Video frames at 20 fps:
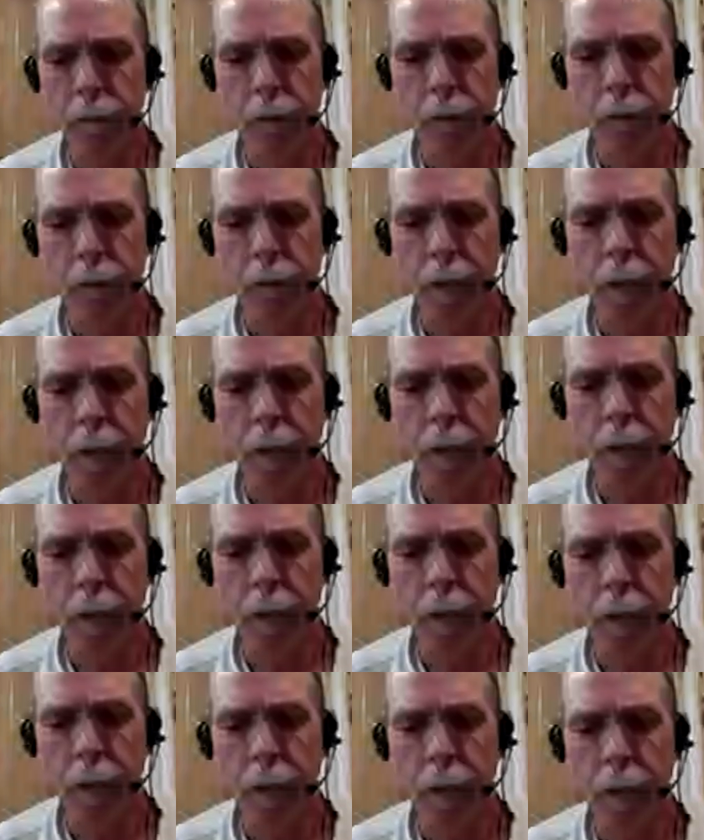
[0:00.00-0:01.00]
and
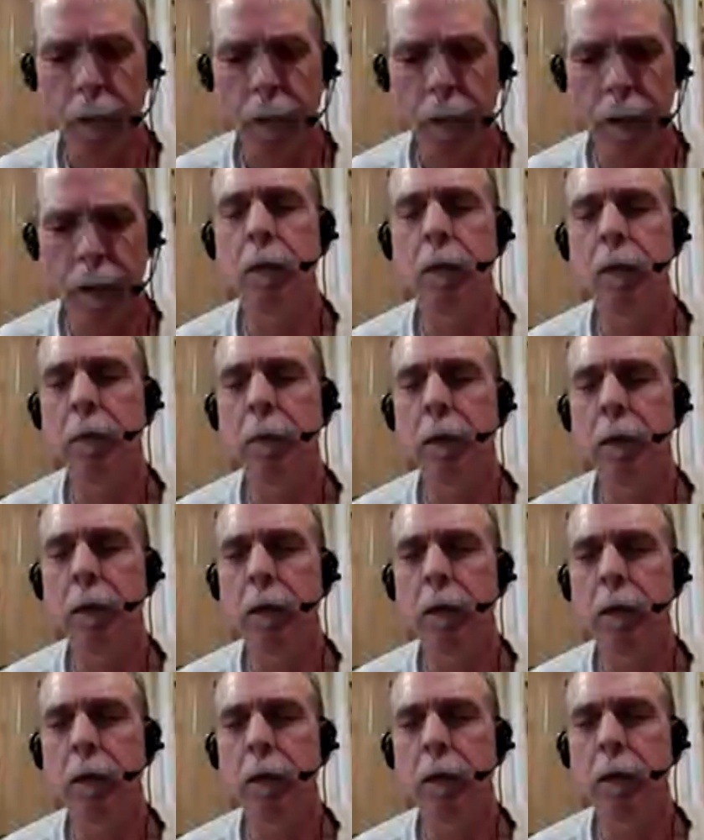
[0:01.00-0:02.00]
it the coyote seemed
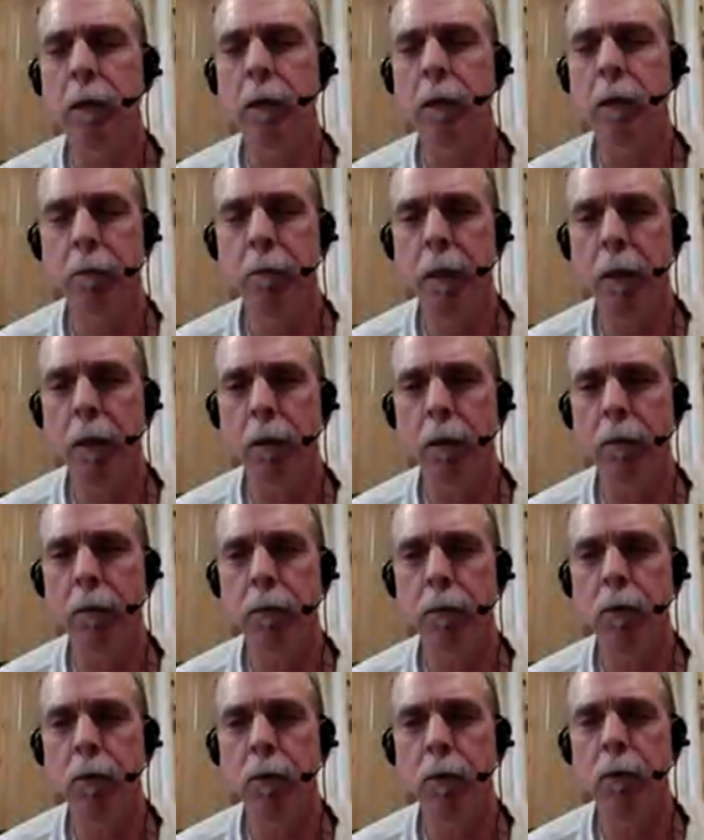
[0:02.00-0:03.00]
to be looking past
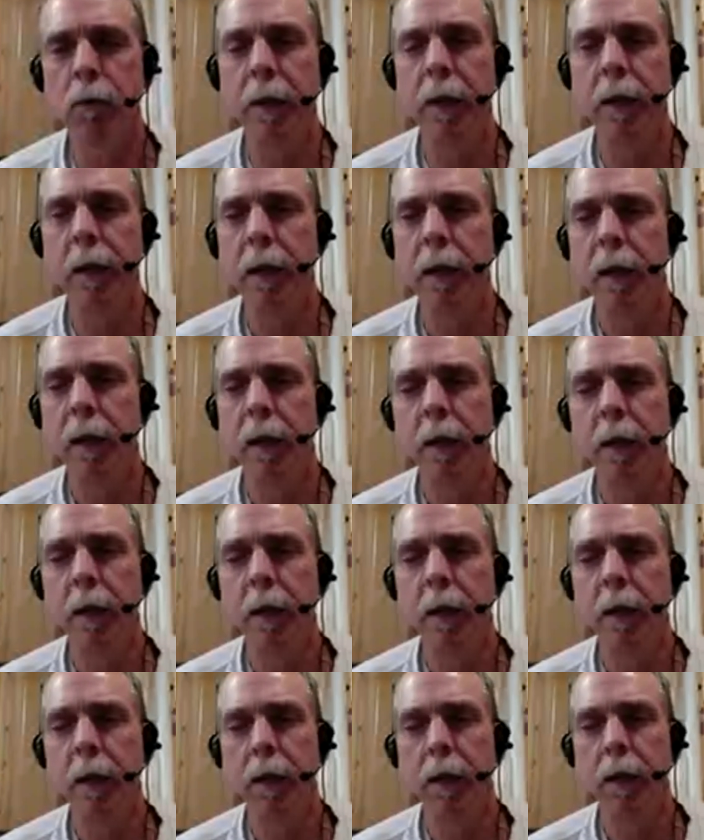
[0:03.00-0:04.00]
me or through me.
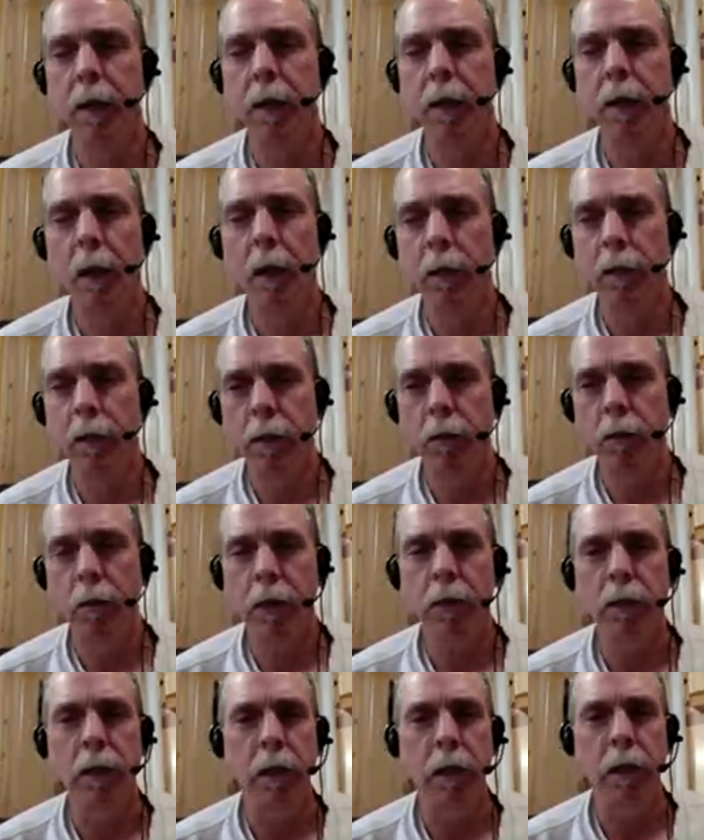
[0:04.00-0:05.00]
So I looked in
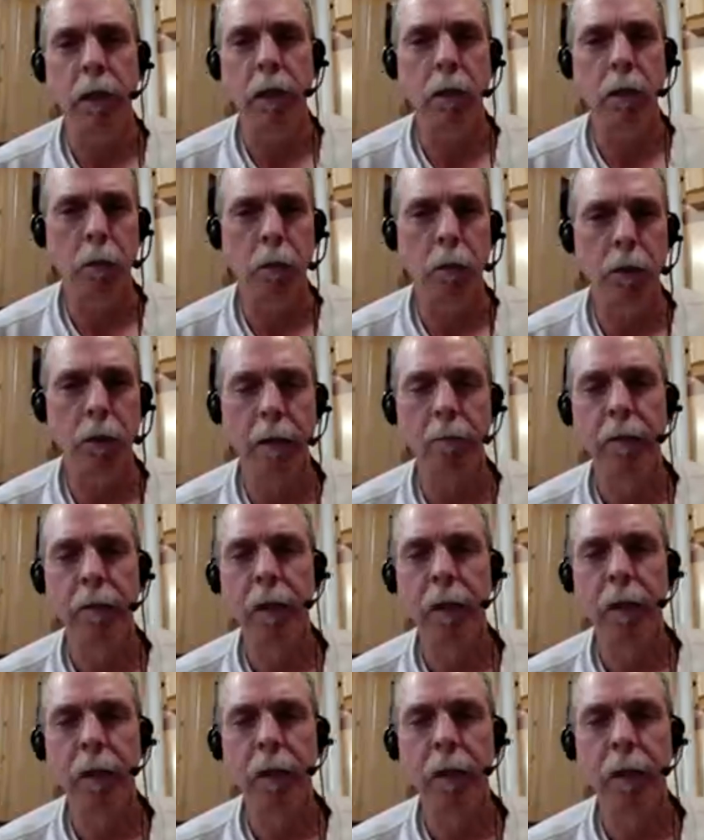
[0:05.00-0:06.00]
the direction it was
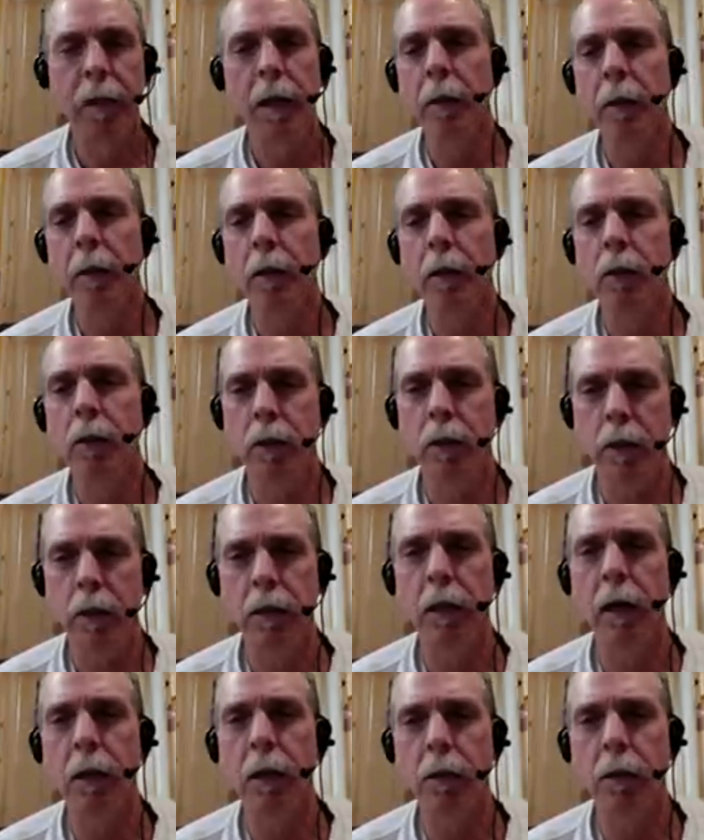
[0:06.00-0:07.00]
looking, and
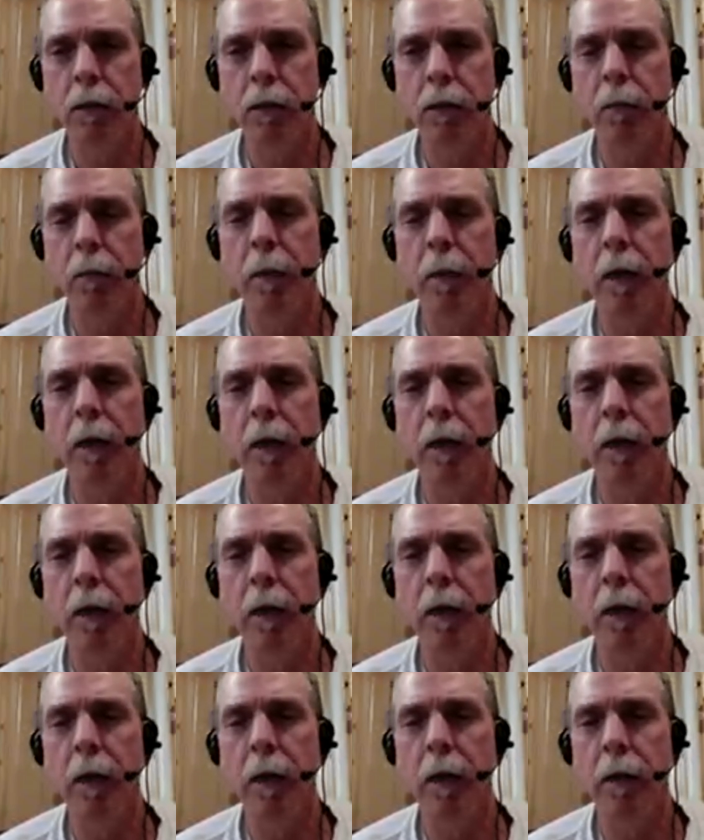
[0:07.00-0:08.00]
about 60 yards to my
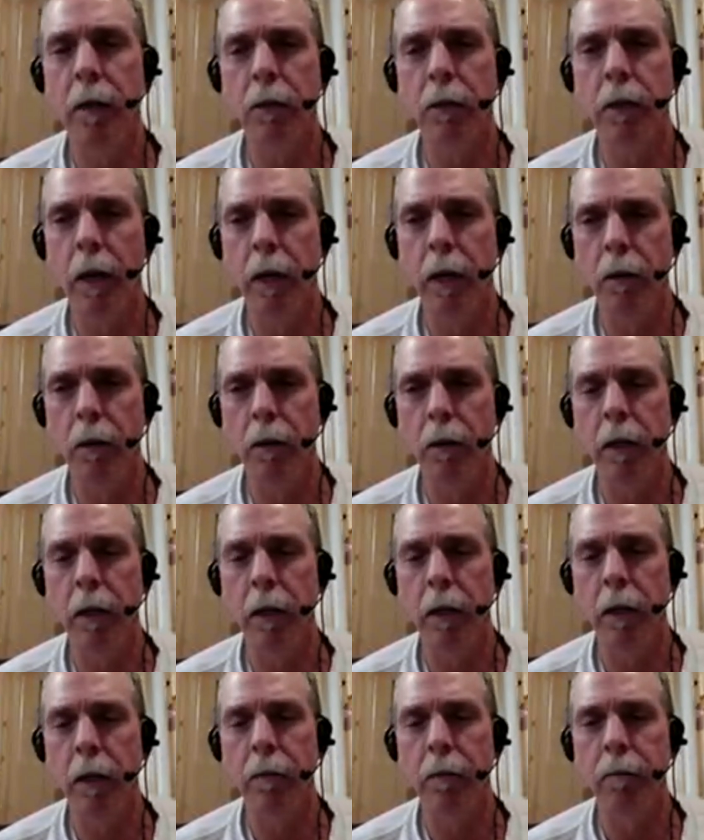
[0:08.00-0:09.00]
left was another
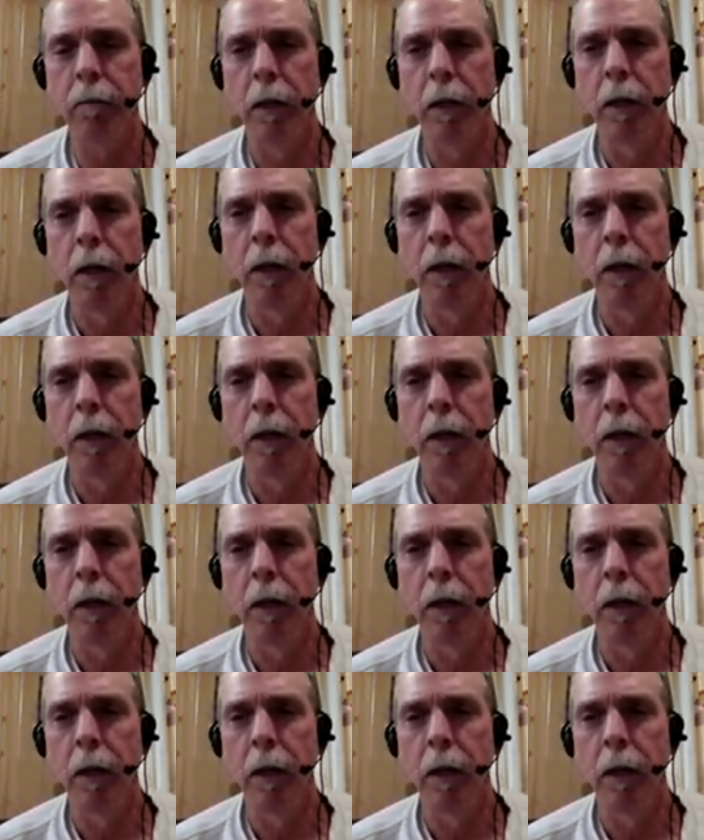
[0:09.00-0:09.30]
coyote.